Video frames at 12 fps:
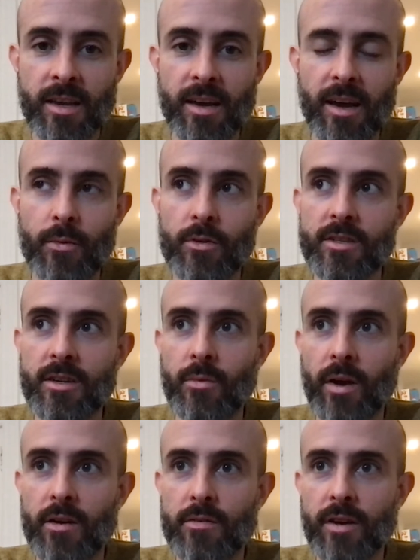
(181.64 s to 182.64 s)
I wasn't
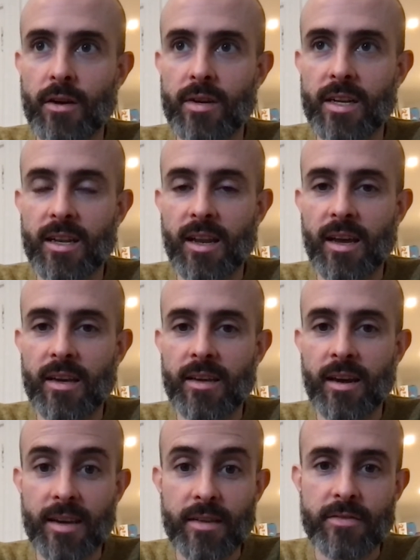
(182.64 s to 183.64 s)
aware of how little
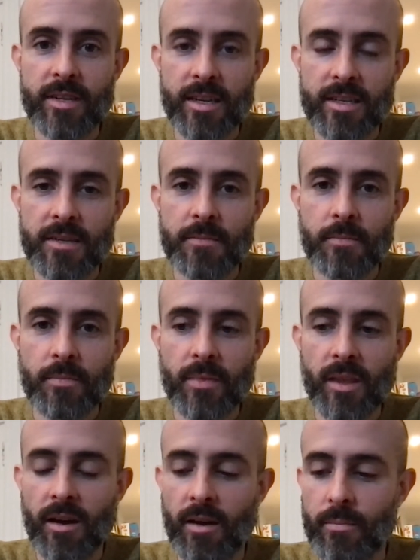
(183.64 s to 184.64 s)
I lived it.
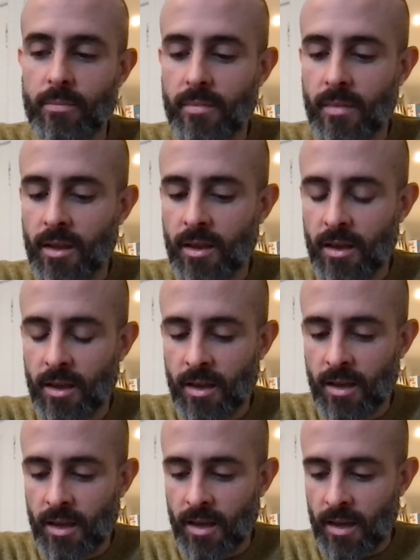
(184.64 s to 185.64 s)

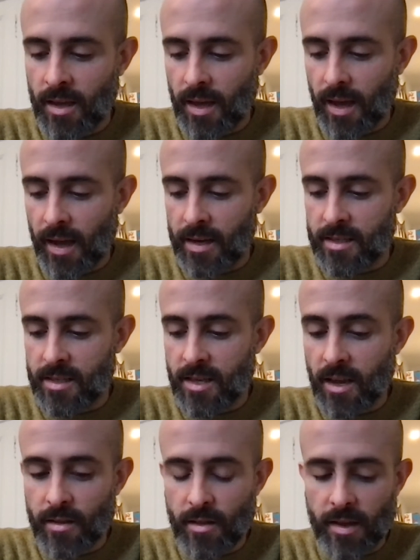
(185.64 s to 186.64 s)
And the
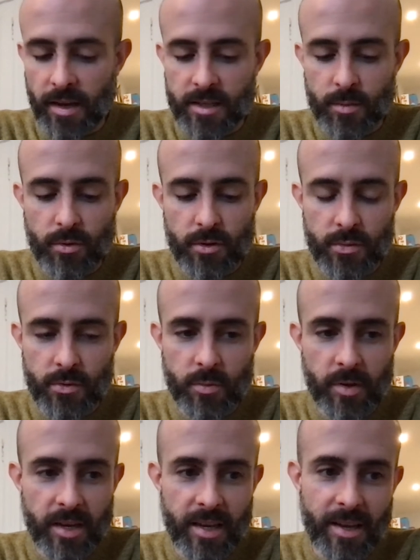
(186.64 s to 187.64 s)
other thing, I suppose, would
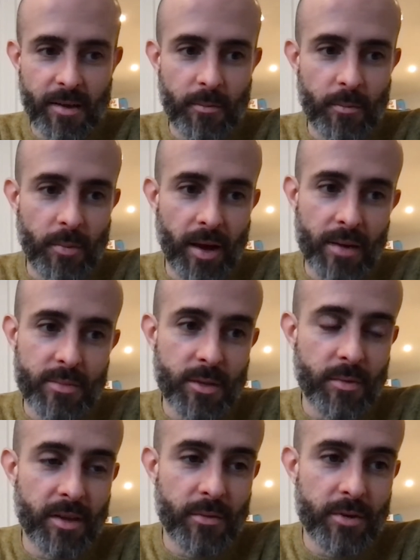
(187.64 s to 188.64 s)
be perhaps
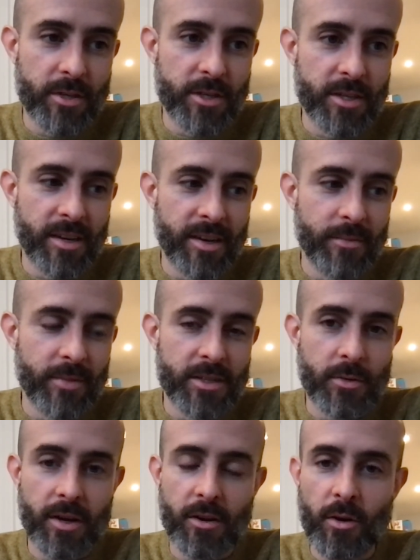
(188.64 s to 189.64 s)
something which is
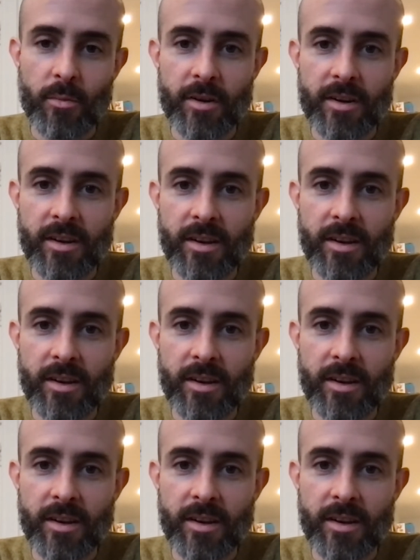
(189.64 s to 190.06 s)
quite common,